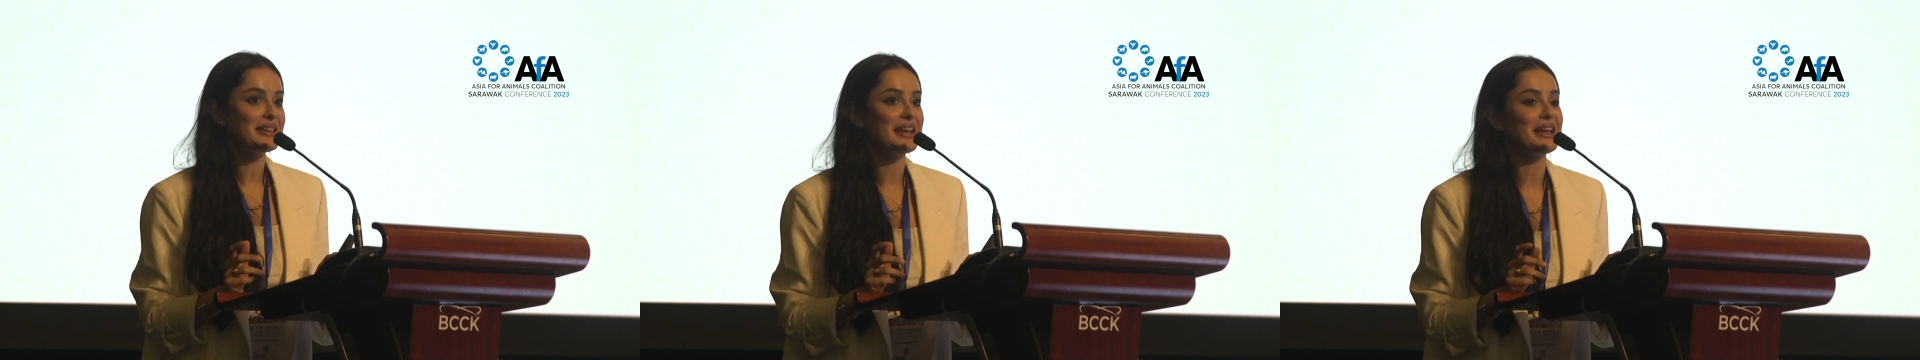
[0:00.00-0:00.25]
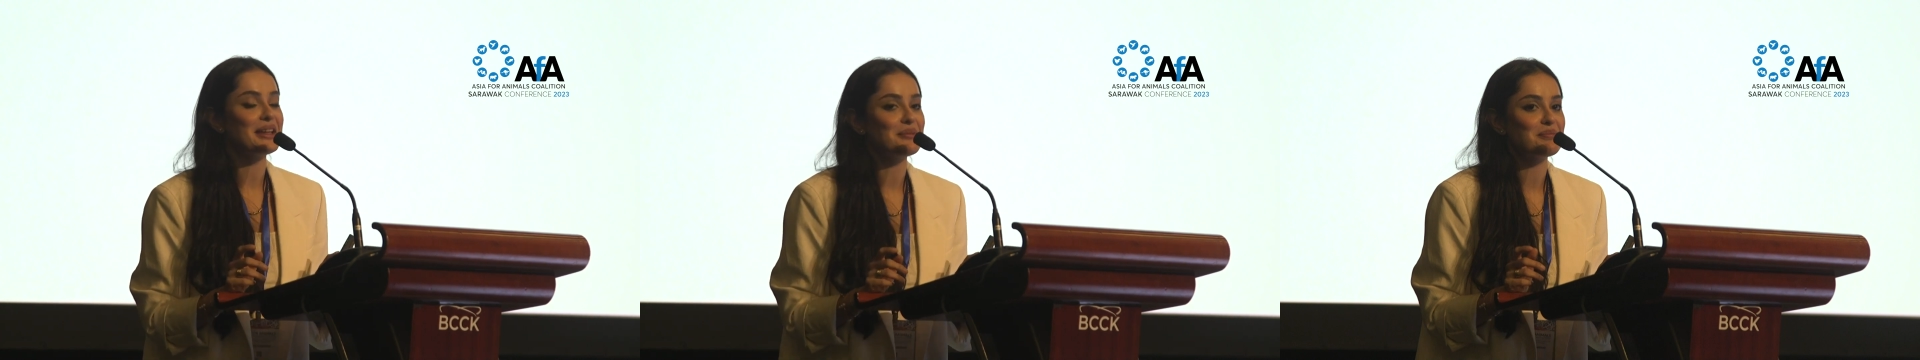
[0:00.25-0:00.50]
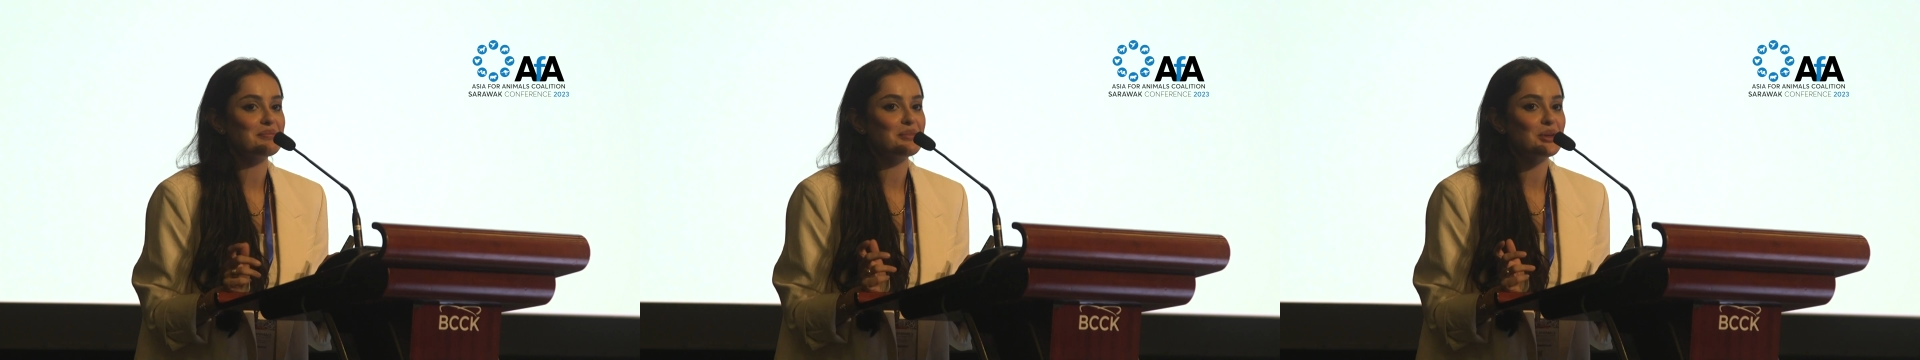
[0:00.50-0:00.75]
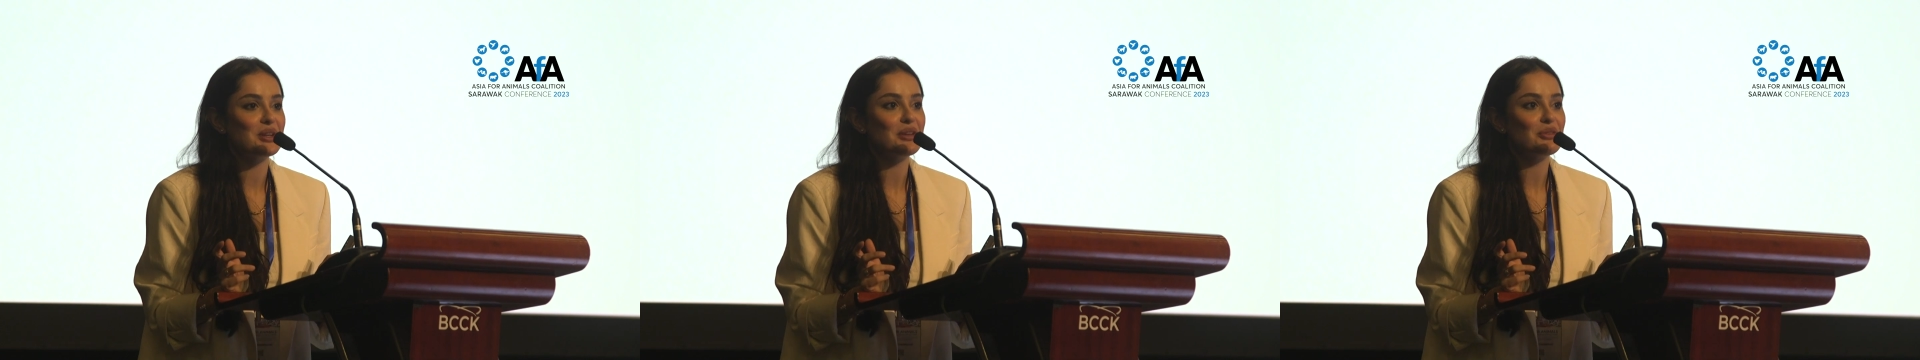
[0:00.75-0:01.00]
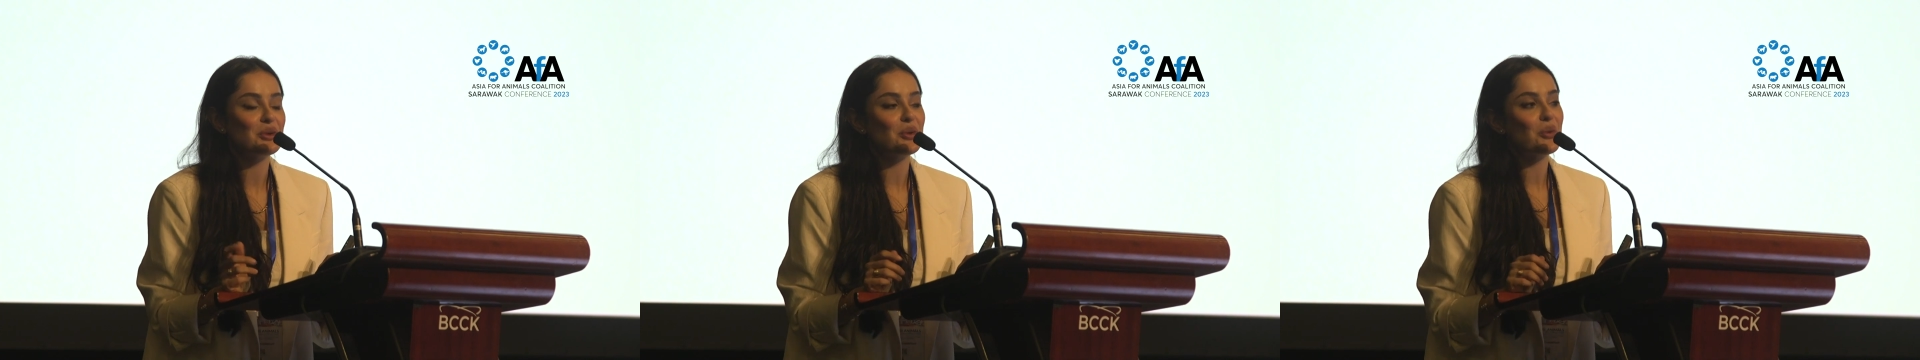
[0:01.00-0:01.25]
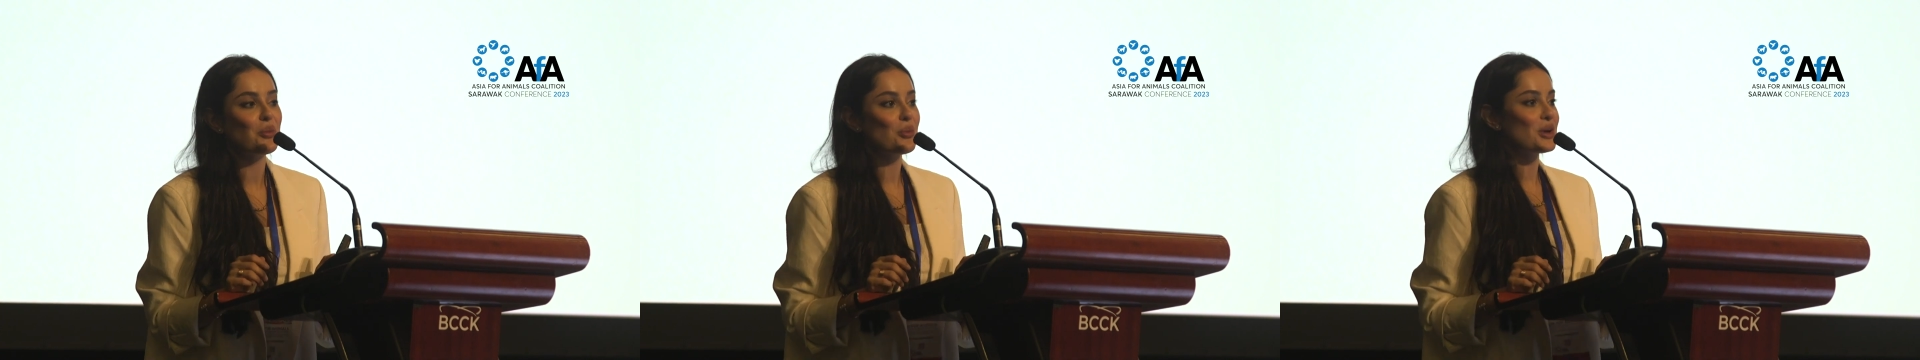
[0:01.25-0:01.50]
then you never
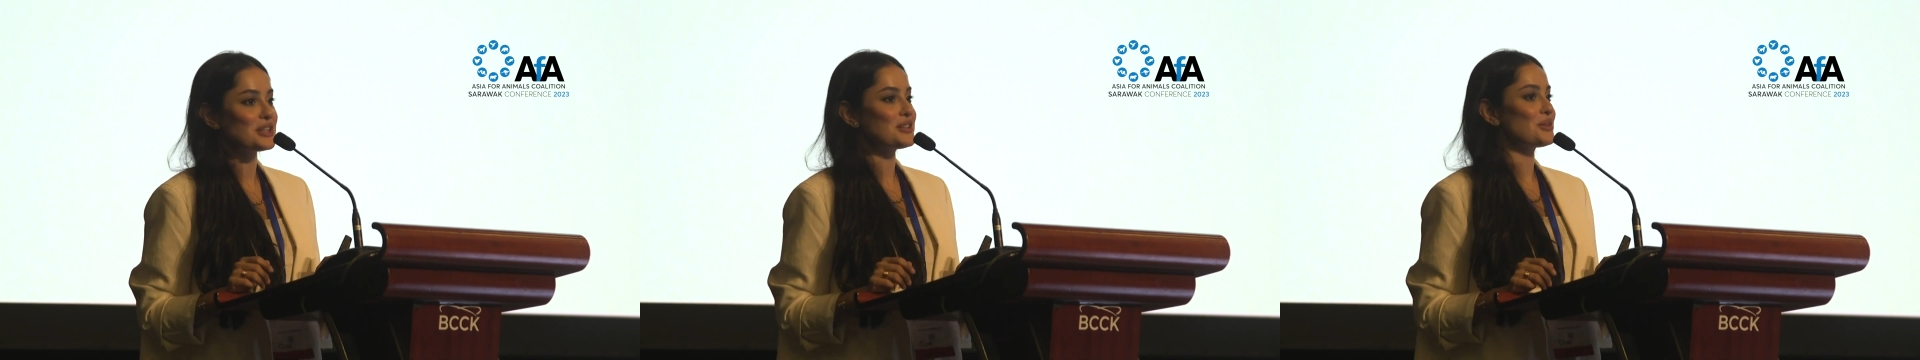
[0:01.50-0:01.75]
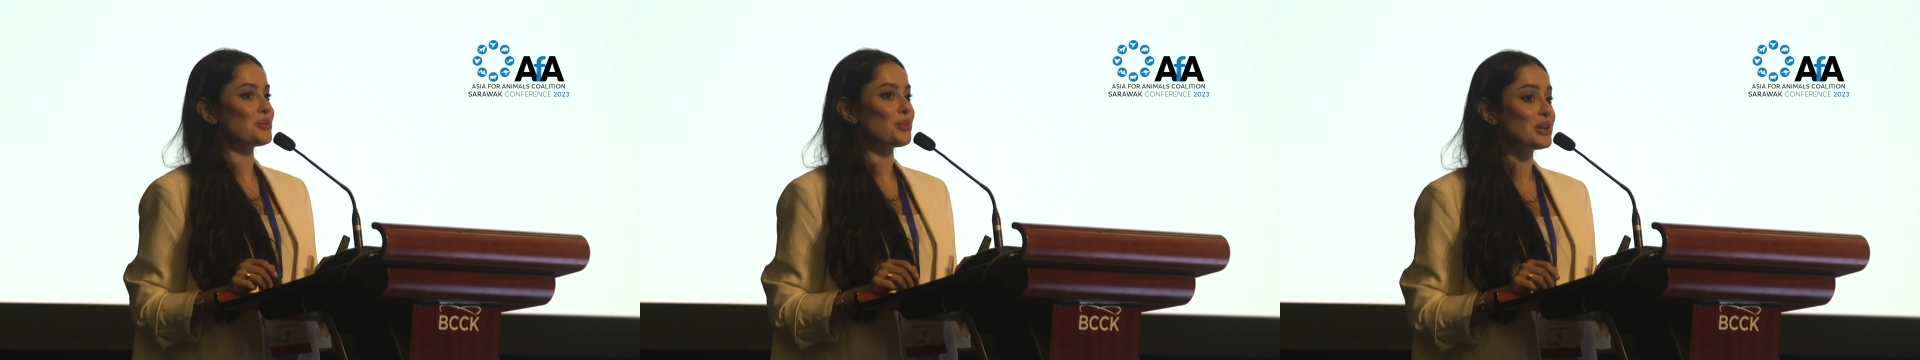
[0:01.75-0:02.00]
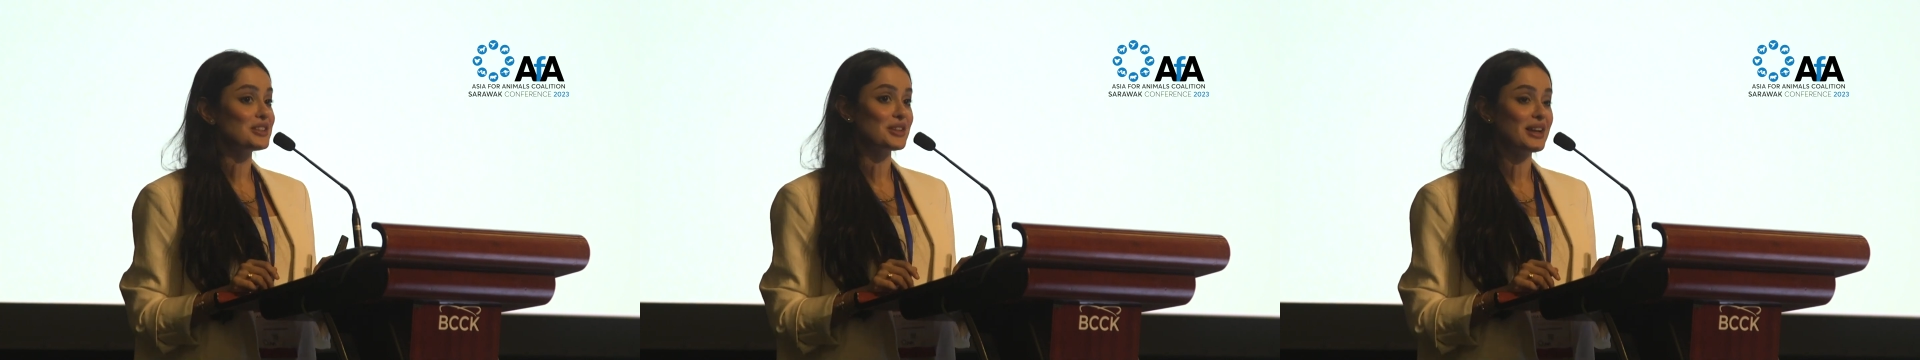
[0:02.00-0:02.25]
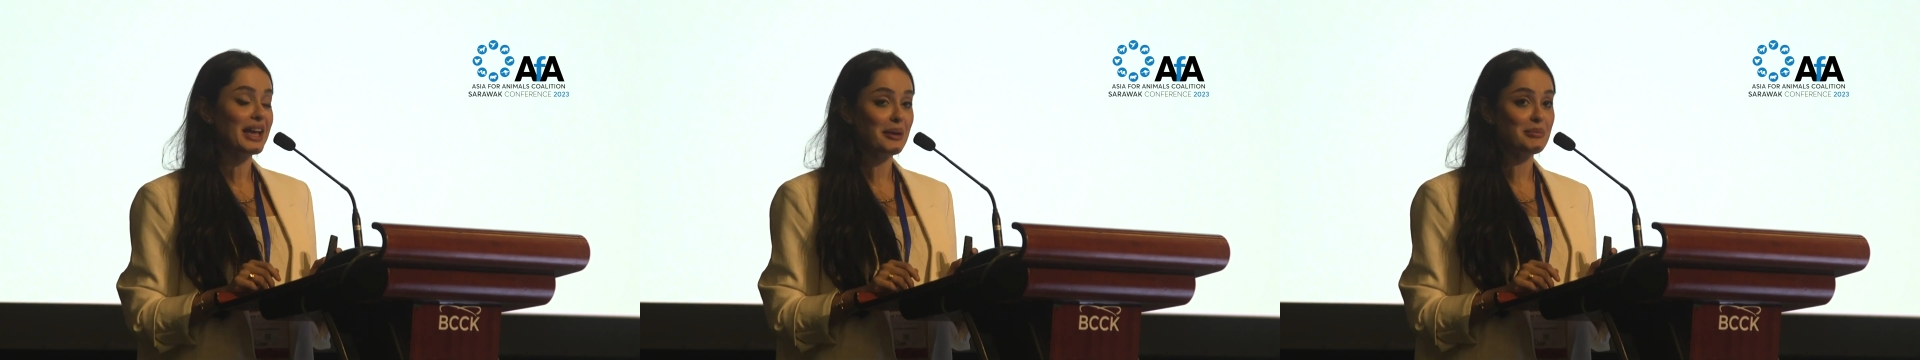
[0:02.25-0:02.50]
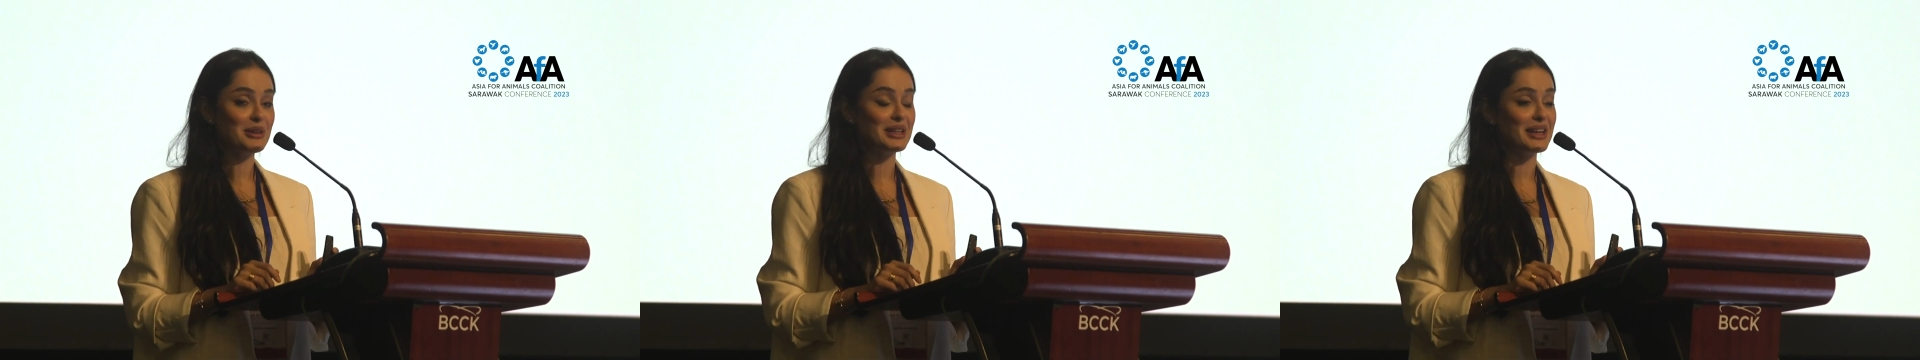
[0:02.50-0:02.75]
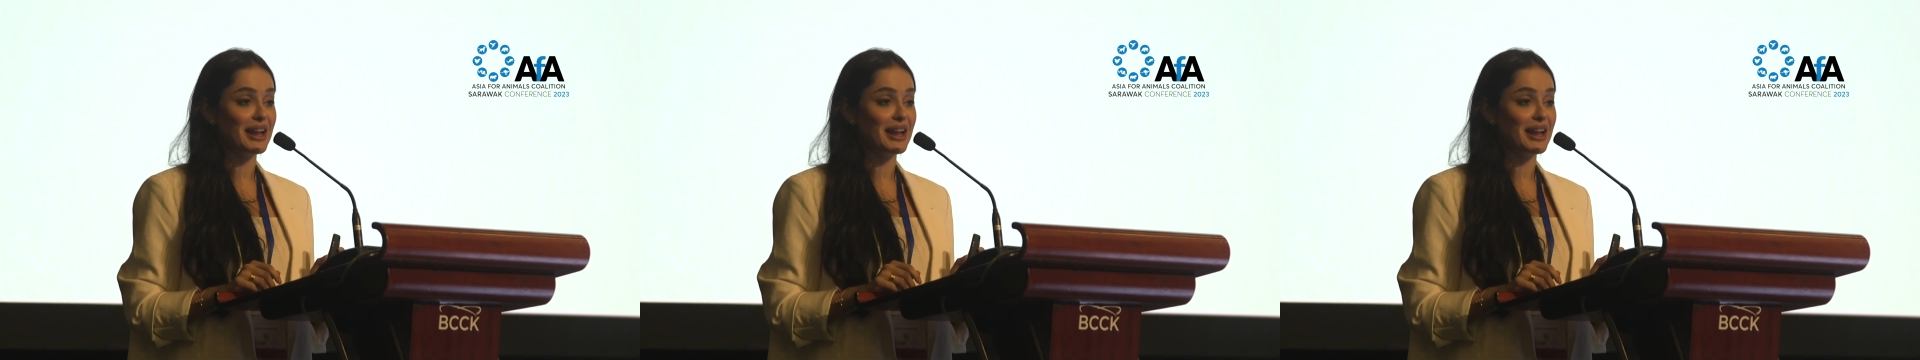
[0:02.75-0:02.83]
know what's going to happen.